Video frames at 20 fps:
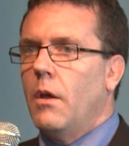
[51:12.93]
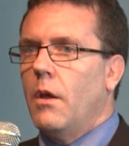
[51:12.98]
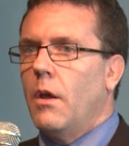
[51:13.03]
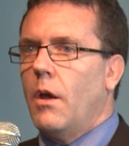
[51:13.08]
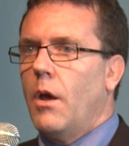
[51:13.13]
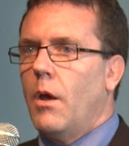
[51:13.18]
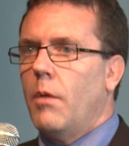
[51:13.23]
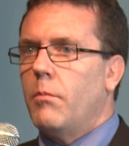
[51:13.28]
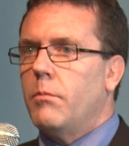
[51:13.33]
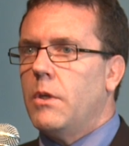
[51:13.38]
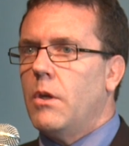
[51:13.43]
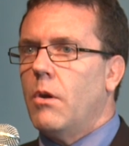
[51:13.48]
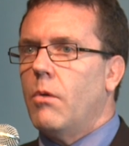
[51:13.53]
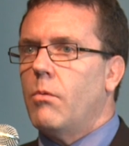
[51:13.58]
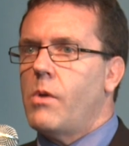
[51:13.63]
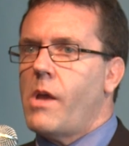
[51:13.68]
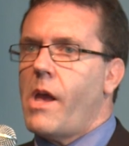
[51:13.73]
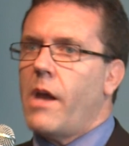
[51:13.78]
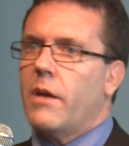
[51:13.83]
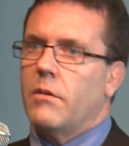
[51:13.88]

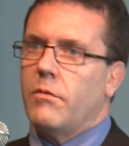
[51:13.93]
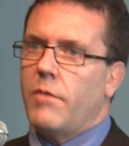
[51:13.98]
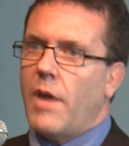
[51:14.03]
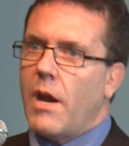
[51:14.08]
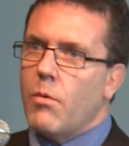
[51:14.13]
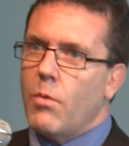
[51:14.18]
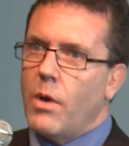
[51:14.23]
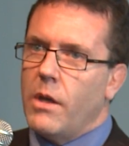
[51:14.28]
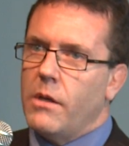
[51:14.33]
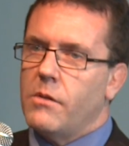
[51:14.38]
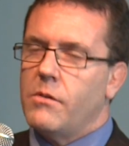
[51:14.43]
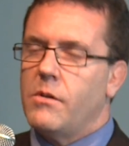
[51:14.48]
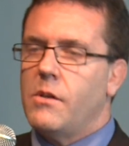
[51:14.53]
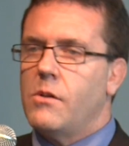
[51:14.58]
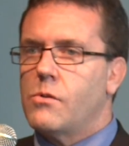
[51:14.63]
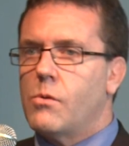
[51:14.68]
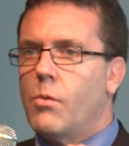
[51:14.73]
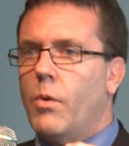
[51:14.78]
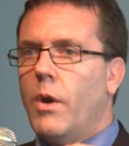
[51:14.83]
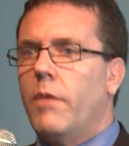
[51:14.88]
reactive airway
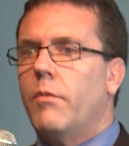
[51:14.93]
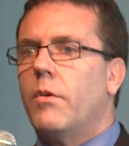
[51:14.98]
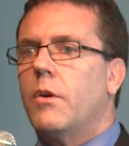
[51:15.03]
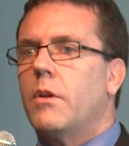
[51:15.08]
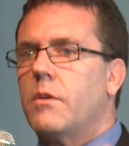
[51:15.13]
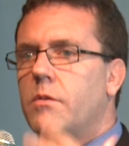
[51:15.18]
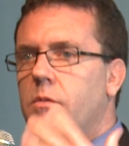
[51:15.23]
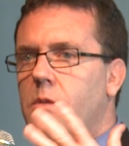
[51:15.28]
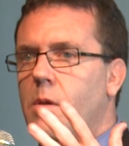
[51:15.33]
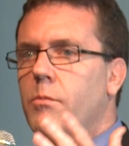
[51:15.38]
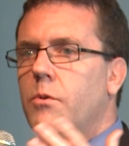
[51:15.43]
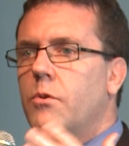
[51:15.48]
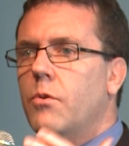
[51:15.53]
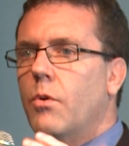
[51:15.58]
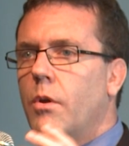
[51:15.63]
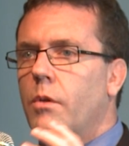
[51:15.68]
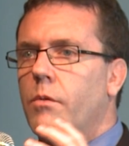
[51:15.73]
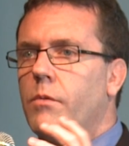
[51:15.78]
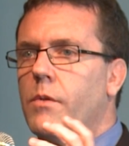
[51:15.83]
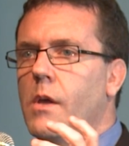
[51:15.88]
disease or whatever it is, some
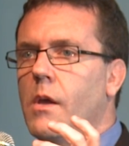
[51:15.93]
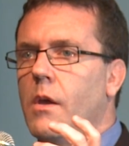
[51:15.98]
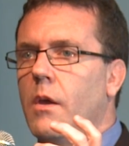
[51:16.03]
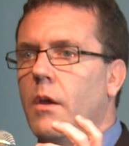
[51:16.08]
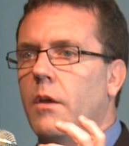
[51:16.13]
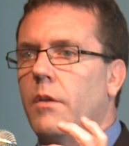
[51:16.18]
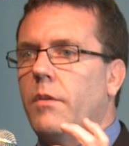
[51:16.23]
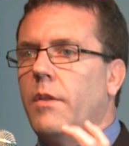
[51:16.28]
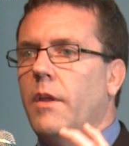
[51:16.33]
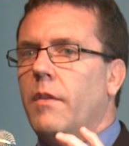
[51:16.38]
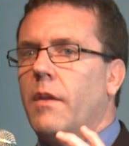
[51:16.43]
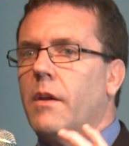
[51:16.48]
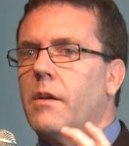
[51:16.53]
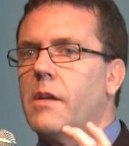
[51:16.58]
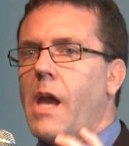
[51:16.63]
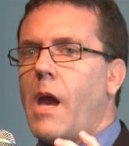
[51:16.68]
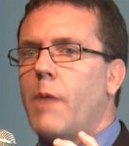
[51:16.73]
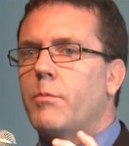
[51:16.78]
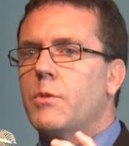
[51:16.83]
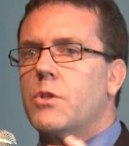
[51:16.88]
sort of thing that
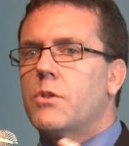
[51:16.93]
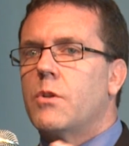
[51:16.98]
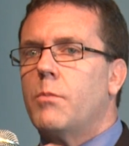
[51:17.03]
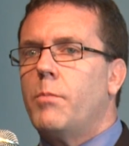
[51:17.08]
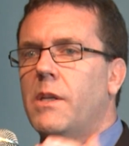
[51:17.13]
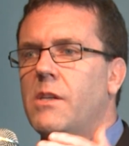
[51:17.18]
captures it,